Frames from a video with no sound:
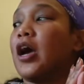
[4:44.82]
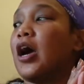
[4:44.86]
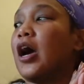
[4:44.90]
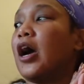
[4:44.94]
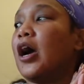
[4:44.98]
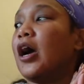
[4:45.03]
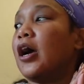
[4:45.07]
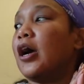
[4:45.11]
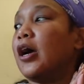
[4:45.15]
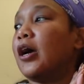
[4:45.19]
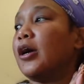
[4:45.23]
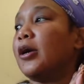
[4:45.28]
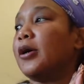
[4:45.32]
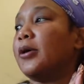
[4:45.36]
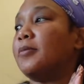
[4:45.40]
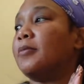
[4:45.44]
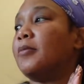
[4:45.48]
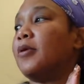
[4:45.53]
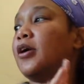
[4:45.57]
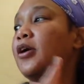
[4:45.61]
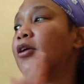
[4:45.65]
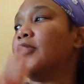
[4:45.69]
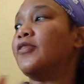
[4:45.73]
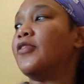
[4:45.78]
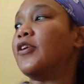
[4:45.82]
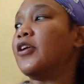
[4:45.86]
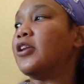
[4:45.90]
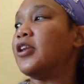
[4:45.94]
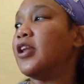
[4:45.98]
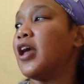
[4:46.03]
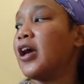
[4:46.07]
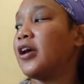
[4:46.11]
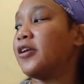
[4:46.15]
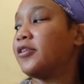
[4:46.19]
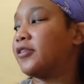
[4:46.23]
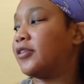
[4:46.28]
um, the
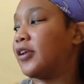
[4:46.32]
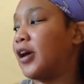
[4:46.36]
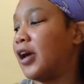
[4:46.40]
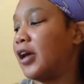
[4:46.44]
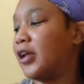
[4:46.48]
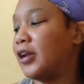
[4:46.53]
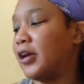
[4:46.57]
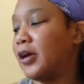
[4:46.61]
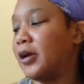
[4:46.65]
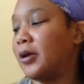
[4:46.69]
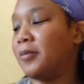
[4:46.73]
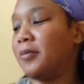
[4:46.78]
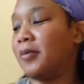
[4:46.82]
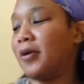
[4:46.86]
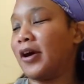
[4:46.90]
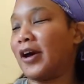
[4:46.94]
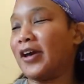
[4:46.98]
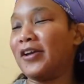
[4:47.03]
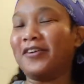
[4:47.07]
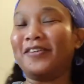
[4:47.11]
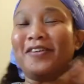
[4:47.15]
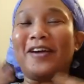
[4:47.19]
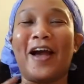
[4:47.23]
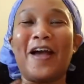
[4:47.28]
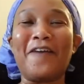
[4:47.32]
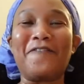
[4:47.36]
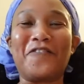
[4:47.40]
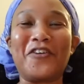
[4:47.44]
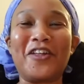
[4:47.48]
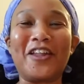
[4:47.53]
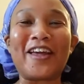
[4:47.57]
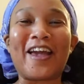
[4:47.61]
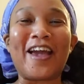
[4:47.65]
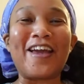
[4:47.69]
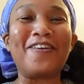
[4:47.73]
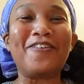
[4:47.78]
next item, I don't I feel
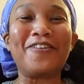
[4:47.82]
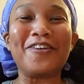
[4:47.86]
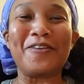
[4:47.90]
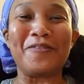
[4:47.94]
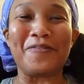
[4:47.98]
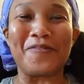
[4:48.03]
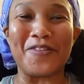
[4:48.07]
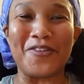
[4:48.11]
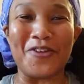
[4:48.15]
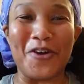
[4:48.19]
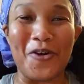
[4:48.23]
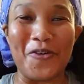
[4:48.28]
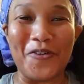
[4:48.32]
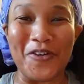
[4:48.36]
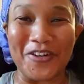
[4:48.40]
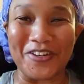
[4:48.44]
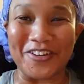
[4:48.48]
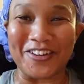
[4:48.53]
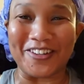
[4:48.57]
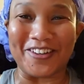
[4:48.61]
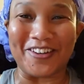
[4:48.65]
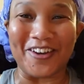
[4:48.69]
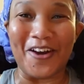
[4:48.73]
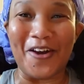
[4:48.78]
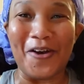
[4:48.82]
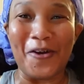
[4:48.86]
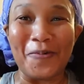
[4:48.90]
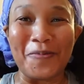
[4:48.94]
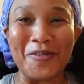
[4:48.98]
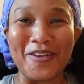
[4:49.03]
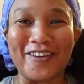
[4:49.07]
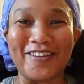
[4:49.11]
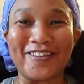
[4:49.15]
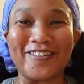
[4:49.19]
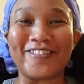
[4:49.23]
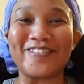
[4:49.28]
like I don't even know where to go
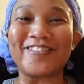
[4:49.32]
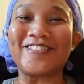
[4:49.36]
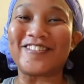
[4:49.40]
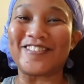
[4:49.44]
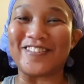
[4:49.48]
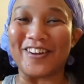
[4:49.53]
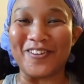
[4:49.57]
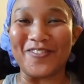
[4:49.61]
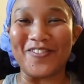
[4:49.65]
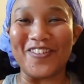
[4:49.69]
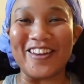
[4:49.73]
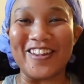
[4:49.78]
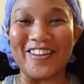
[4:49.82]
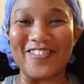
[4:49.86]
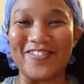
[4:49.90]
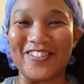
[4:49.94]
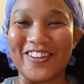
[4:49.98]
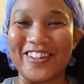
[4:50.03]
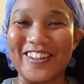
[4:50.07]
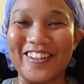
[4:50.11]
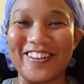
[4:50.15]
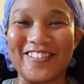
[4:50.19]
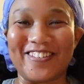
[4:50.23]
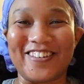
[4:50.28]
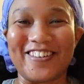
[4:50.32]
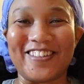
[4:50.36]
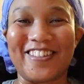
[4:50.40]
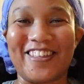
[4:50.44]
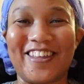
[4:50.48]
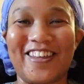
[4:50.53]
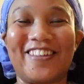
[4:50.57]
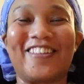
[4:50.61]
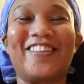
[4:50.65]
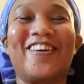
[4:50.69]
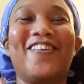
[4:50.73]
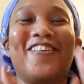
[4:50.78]
because there's so many really great
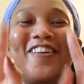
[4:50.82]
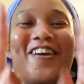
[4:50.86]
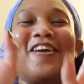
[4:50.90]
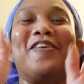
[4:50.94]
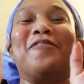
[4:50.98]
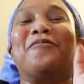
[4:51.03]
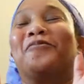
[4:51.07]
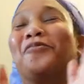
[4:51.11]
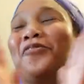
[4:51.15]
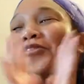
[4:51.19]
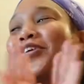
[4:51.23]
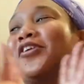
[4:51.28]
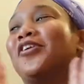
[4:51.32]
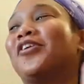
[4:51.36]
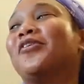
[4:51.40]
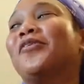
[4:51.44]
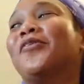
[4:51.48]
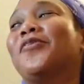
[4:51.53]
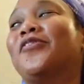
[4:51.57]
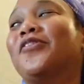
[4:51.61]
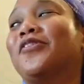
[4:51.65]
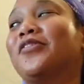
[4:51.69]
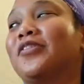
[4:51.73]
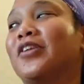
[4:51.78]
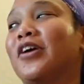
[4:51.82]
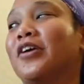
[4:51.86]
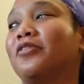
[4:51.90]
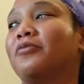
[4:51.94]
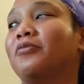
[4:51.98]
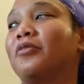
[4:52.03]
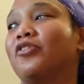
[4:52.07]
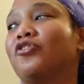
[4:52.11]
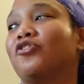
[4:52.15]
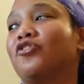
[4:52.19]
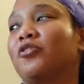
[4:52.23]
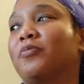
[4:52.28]
things. Okay, we're gonna go with this next
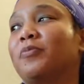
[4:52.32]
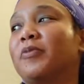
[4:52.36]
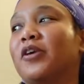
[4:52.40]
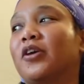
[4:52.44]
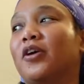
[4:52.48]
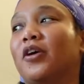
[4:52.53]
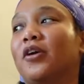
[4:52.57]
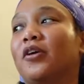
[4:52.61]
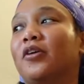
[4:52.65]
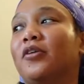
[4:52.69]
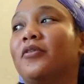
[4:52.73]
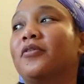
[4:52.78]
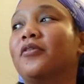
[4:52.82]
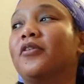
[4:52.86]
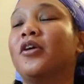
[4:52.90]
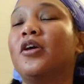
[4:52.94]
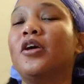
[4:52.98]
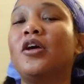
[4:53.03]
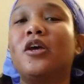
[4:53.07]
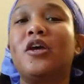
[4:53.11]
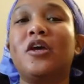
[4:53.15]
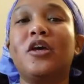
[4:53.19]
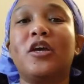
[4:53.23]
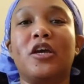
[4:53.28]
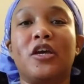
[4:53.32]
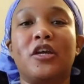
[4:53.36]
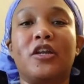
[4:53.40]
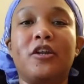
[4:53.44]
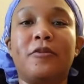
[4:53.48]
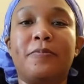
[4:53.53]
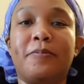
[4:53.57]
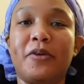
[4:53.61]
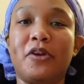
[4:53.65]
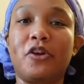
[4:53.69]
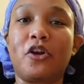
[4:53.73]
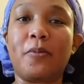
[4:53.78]
one just because it
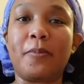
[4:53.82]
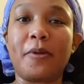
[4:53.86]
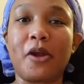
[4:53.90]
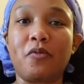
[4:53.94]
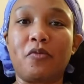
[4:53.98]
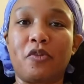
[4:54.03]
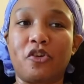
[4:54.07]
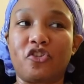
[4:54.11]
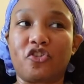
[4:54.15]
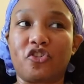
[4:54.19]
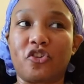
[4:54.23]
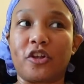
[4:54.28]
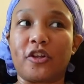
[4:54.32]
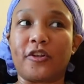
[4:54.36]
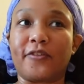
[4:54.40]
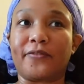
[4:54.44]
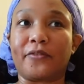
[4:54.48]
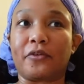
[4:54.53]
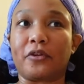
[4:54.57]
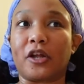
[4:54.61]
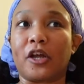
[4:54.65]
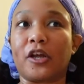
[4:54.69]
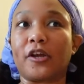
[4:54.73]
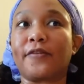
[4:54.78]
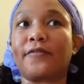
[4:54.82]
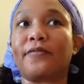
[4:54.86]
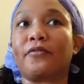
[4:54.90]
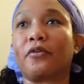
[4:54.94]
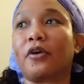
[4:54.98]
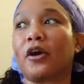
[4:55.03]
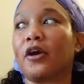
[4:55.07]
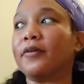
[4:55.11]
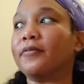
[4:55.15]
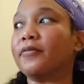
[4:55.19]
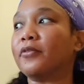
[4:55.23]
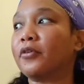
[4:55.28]
had been on my wish list for like
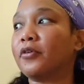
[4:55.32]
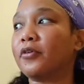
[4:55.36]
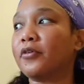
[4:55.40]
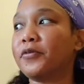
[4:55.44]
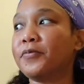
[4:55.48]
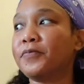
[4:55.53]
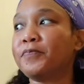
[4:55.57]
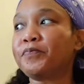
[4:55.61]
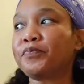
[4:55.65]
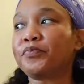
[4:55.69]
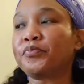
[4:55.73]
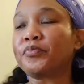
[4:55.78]
forever.